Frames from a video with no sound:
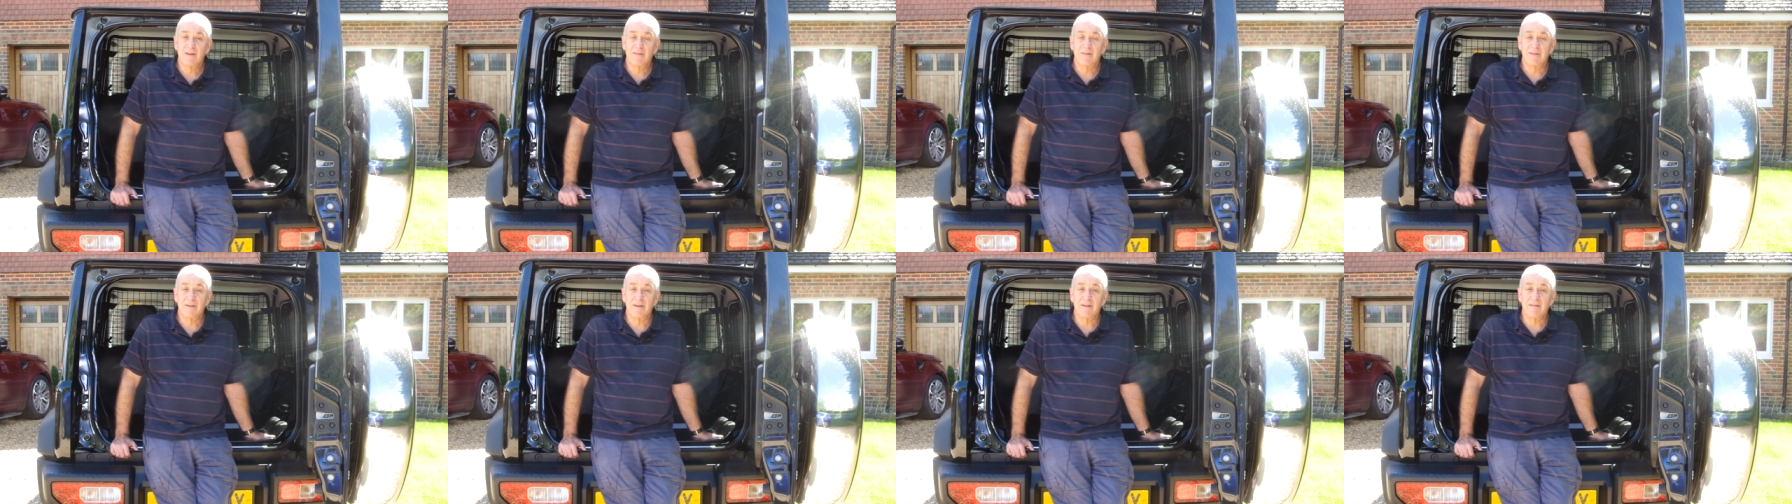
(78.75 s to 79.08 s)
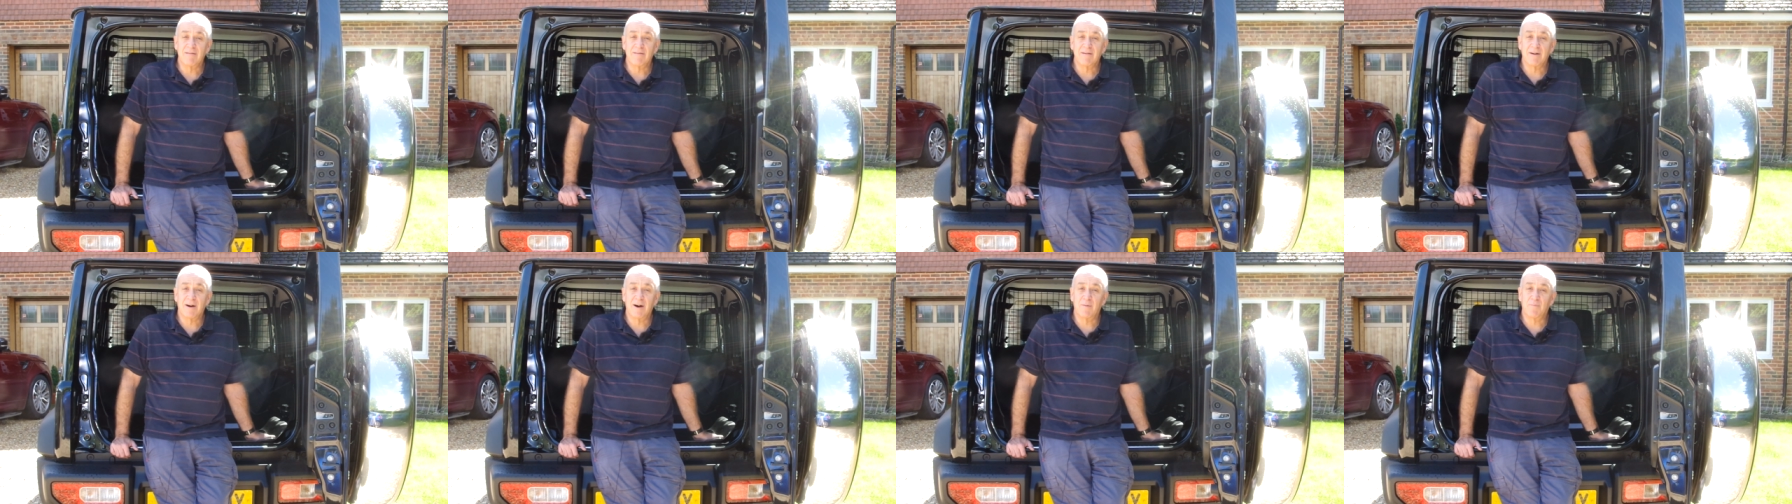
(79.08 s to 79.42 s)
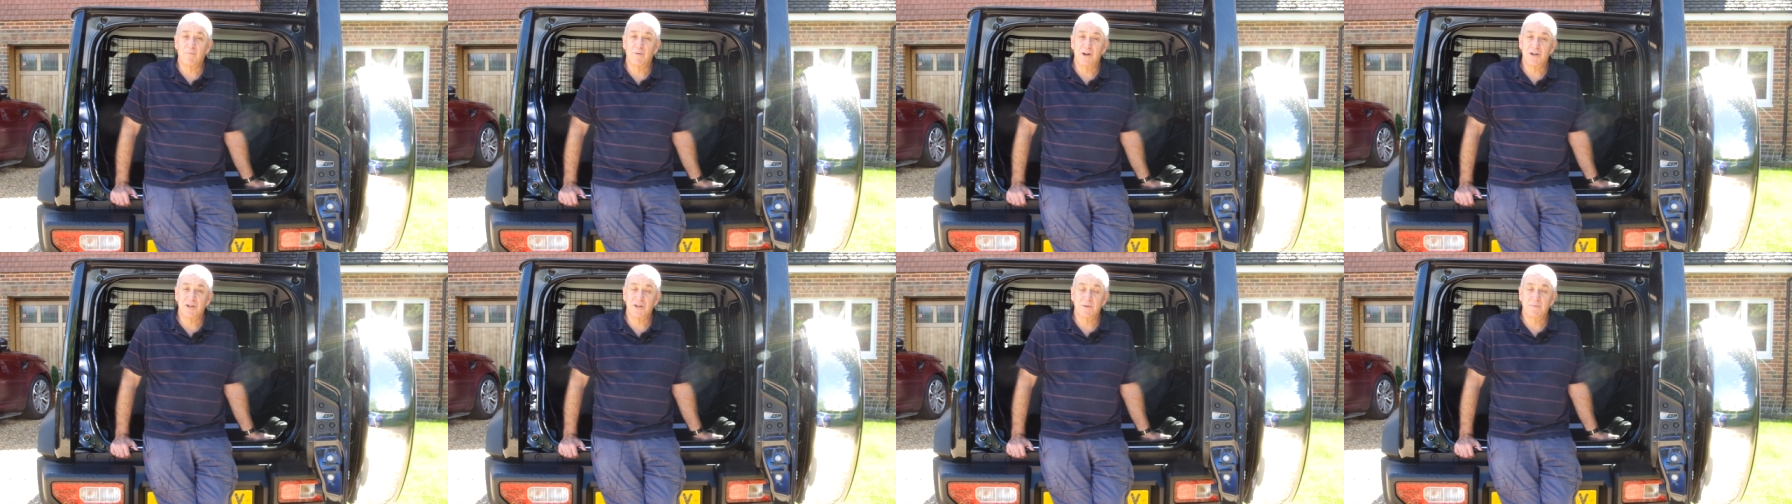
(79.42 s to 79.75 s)
the tyre
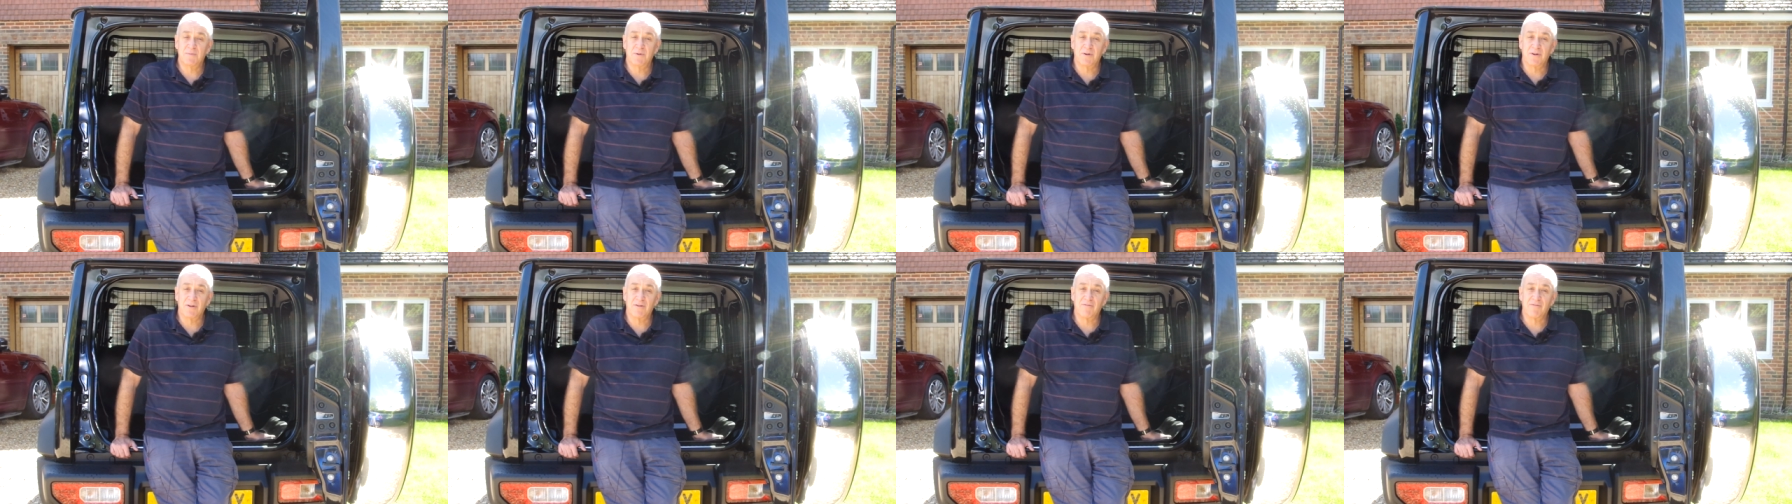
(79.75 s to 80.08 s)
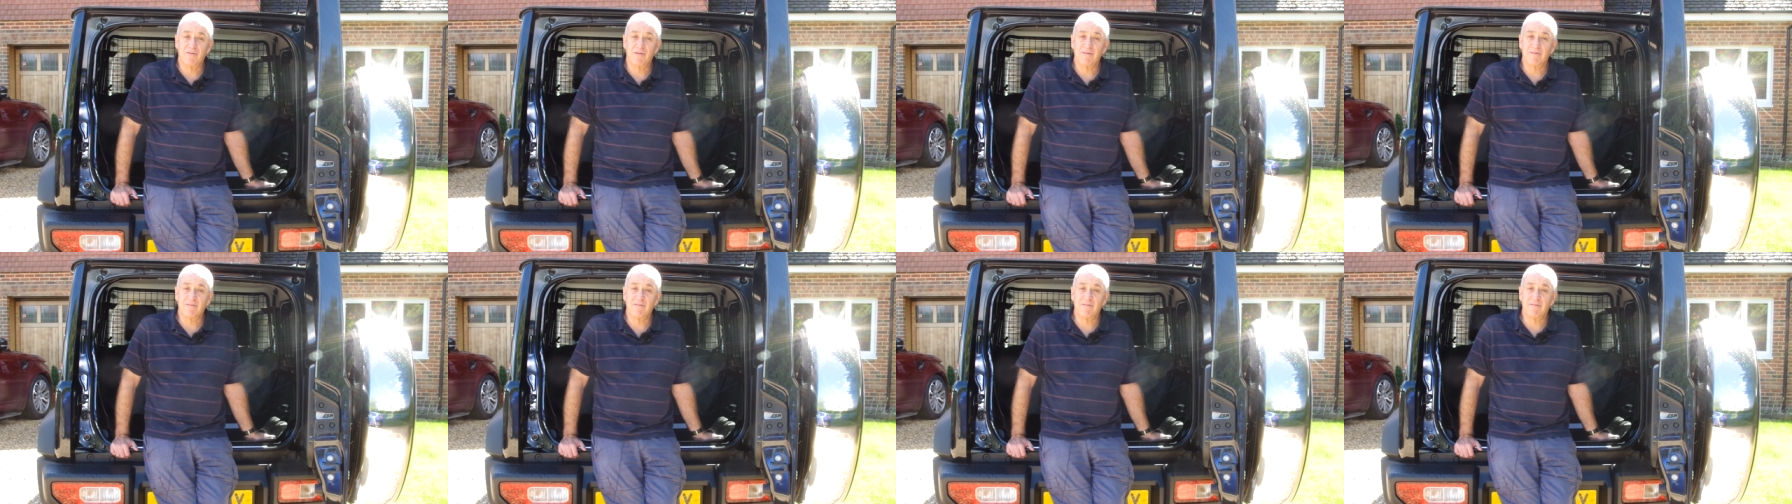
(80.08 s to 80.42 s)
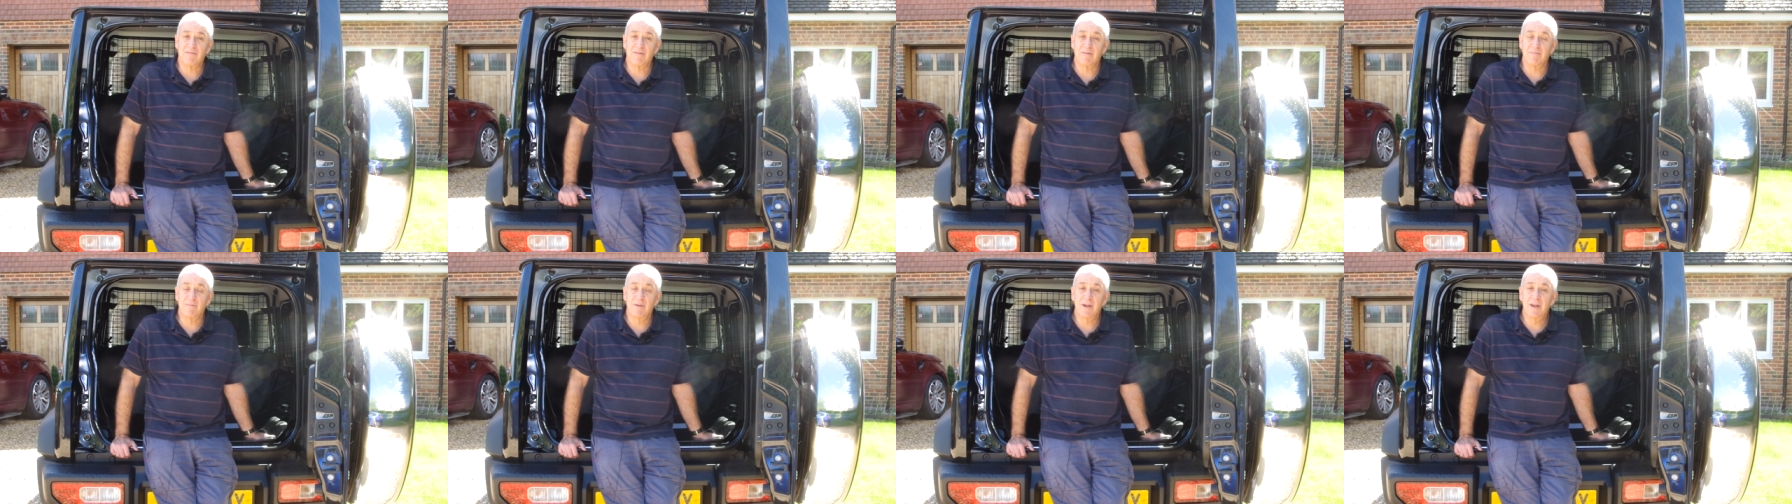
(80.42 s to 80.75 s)
pressure monitoring
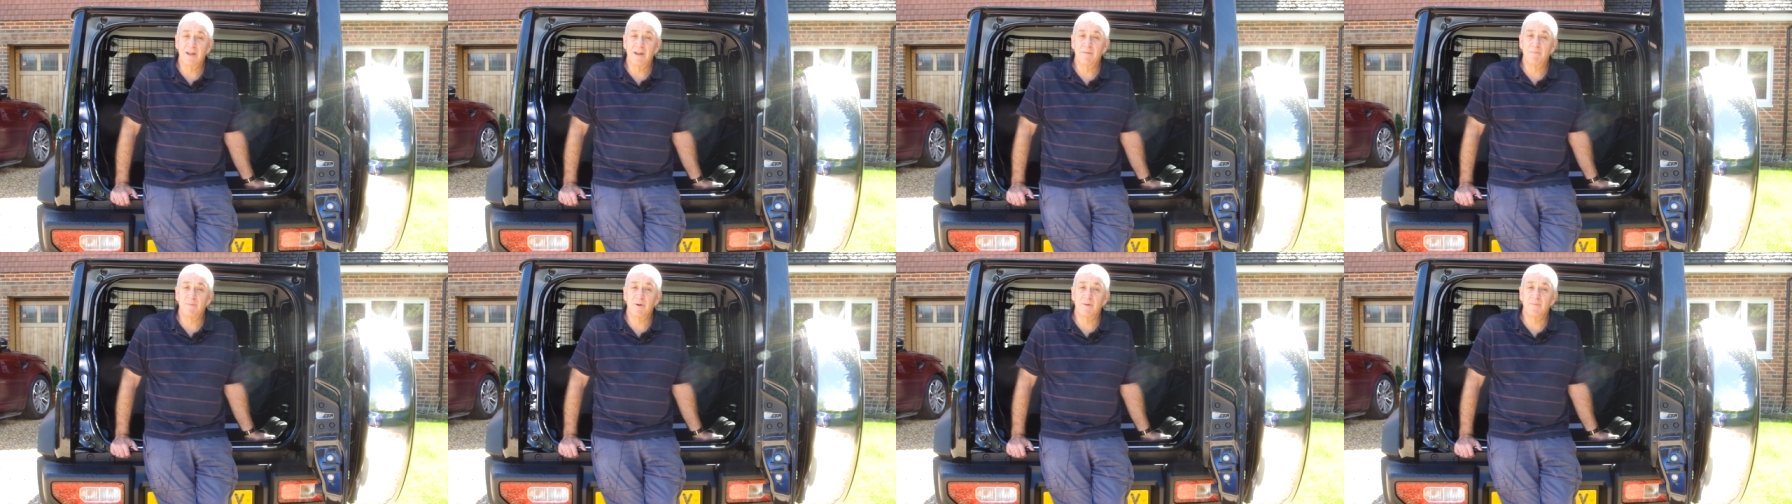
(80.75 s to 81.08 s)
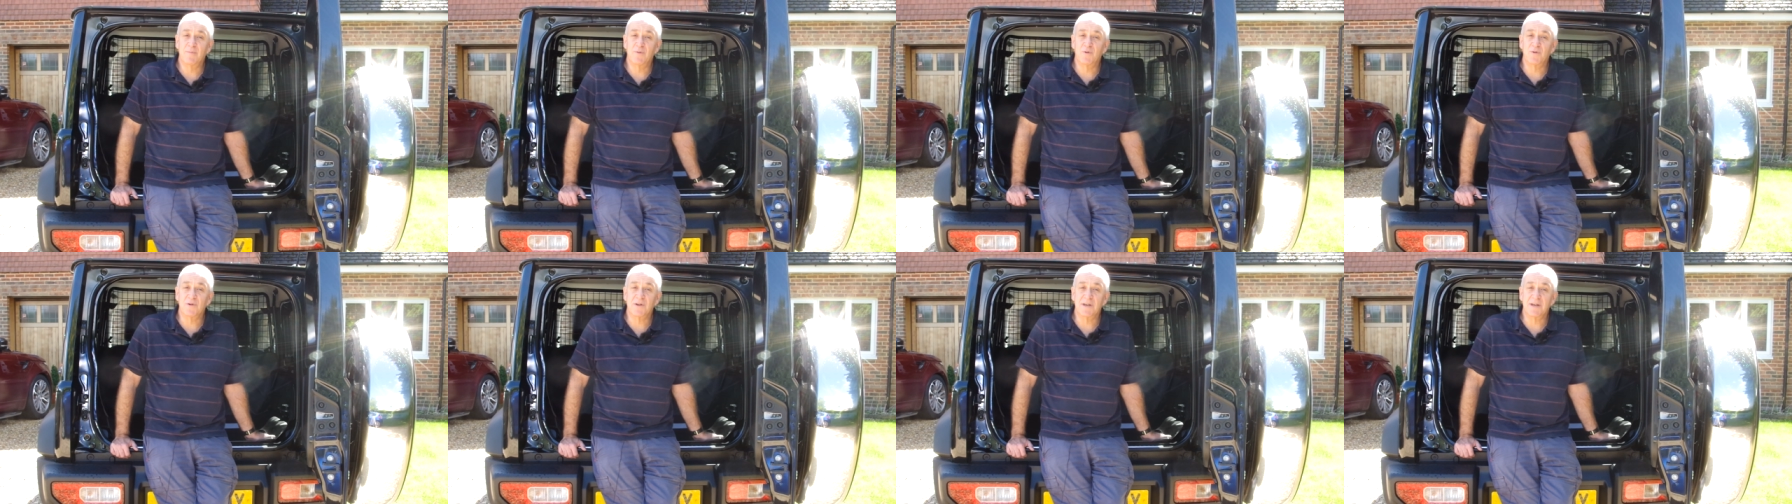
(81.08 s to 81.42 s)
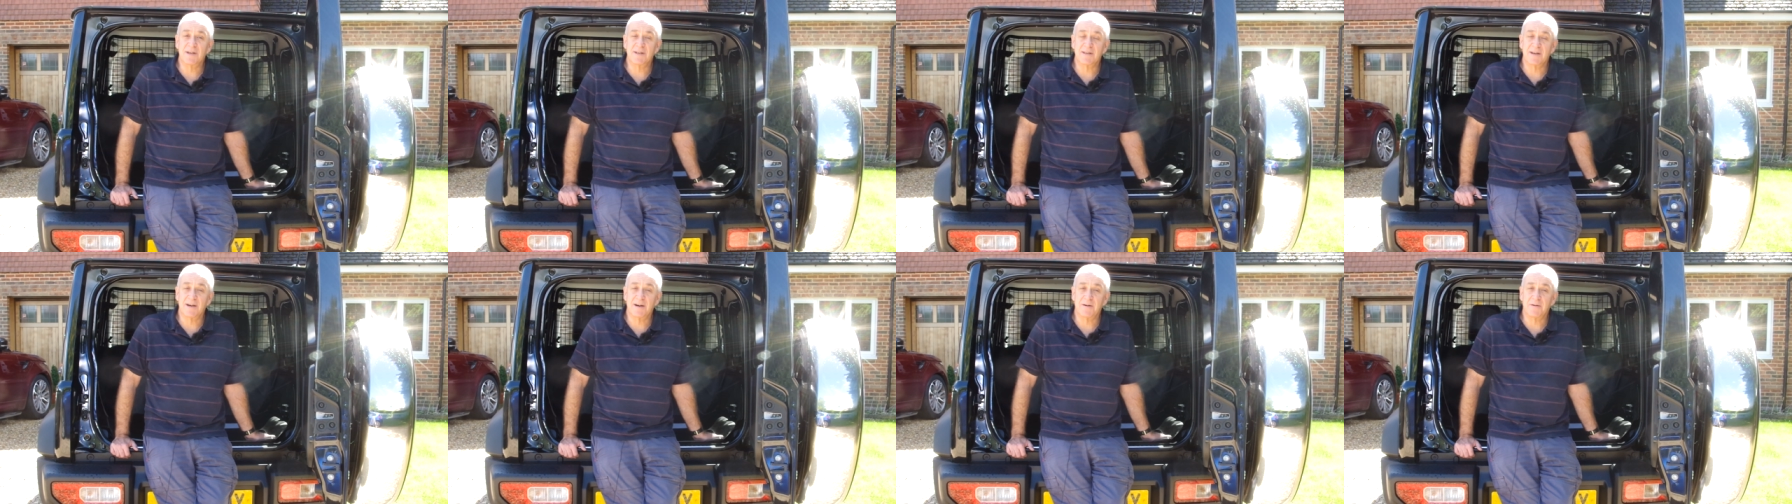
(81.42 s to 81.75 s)
system in a bit more
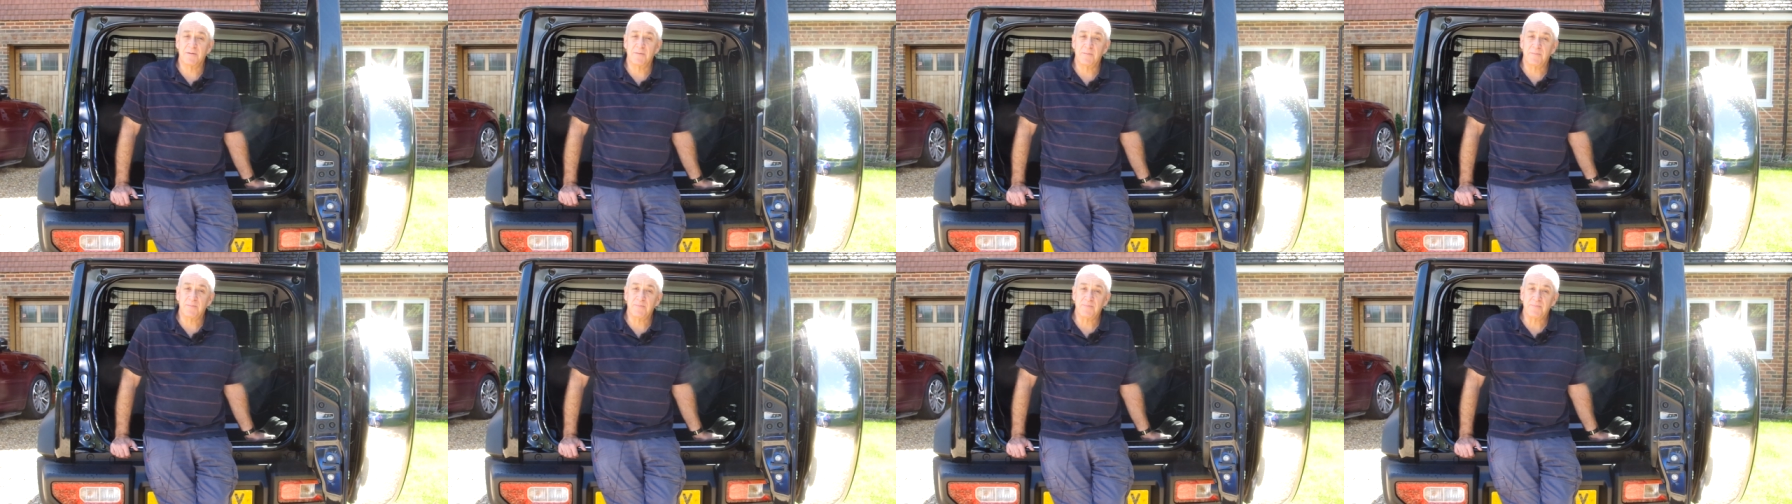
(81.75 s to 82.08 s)
detail.